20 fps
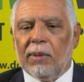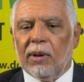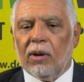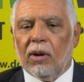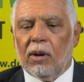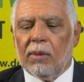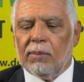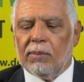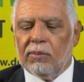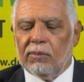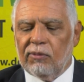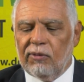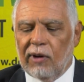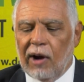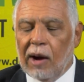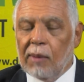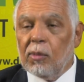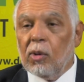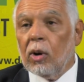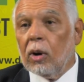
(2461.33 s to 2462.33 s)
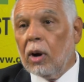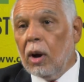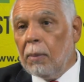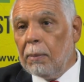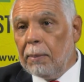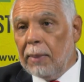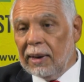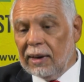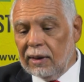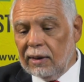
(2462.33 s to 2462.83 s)
become far more
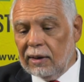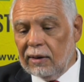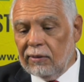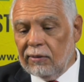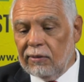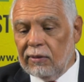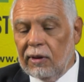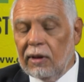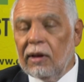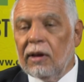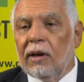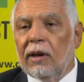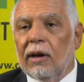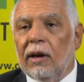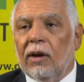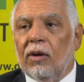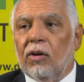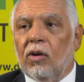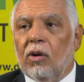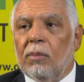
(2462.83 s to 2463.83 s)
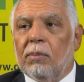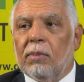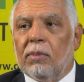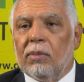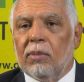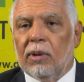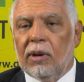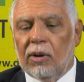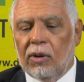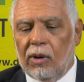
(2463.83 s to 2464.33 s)
competitive
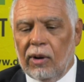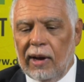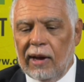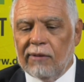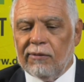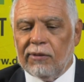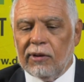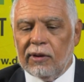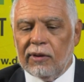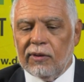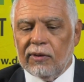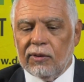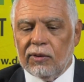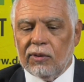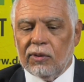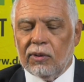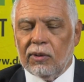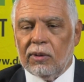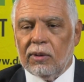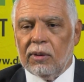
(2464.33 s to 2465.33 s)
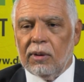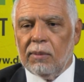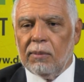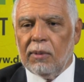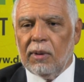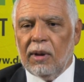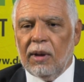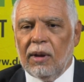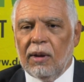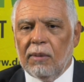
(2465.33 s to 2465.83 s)
in our efforts to
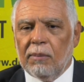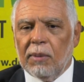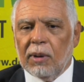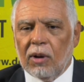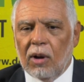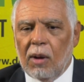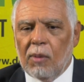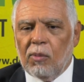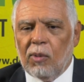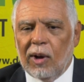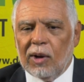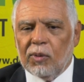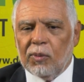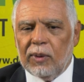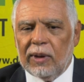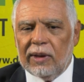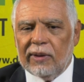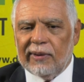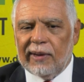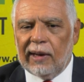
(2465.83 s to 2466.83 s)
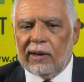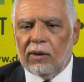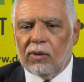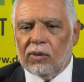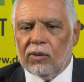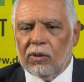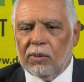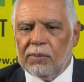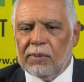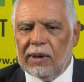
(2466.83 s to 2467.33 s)
become what we set
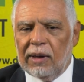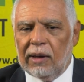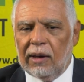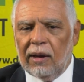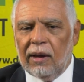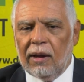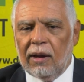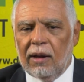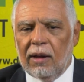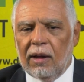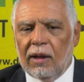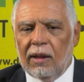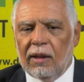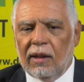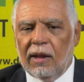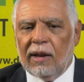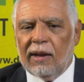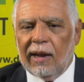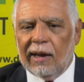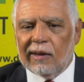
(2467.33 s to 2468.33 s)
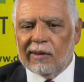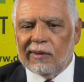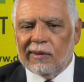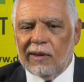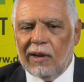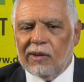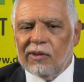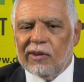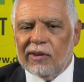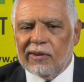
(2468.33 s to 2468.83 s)
out to be, the next
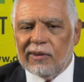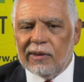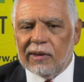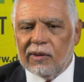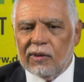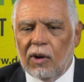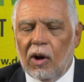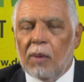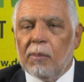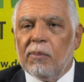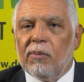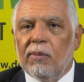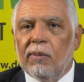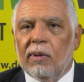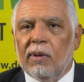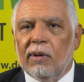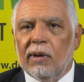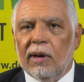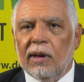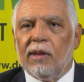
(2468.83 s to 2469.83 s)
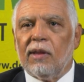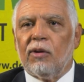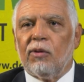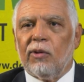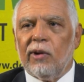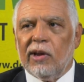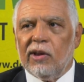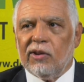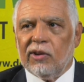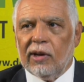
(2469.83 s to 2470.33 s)
logistics hub in the
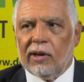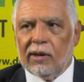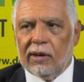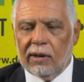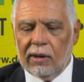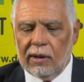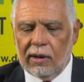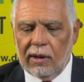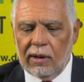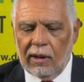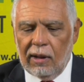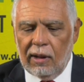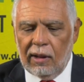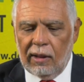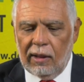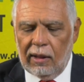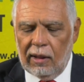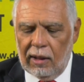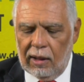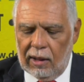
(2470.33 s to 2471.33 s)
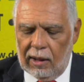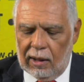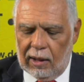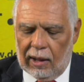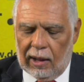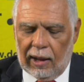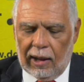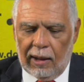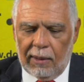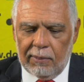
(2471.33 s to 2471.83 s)
region.
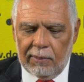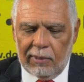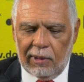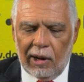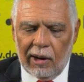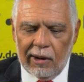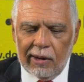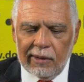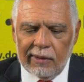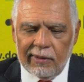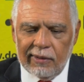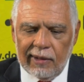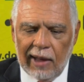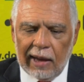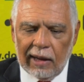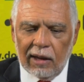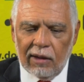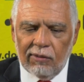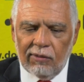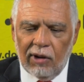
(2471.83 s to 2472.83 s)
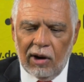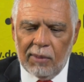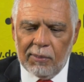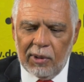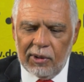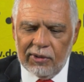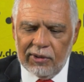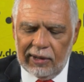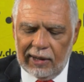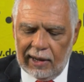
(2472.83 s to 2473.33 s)
Lawrence, thank you very
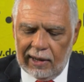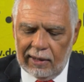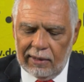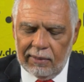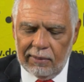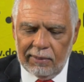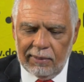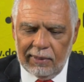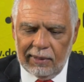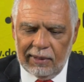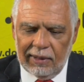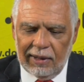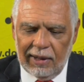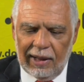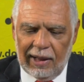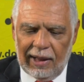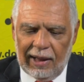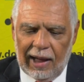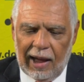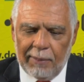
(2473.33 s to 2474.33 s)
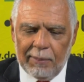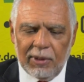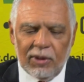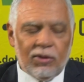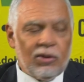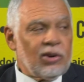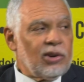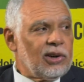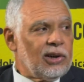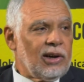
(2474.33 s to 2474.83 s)
much, and I'm happy
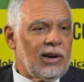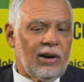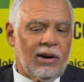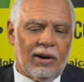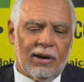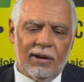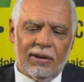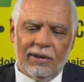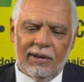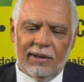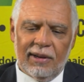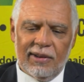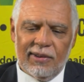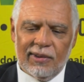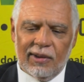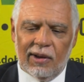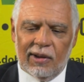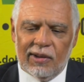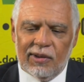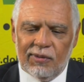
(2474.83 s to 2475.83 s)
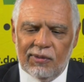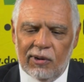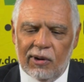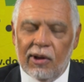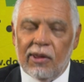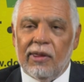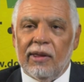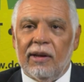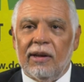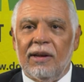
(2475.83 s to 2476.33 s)
to share or discuss
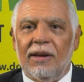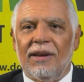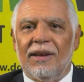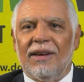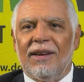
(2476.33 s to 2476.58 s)
further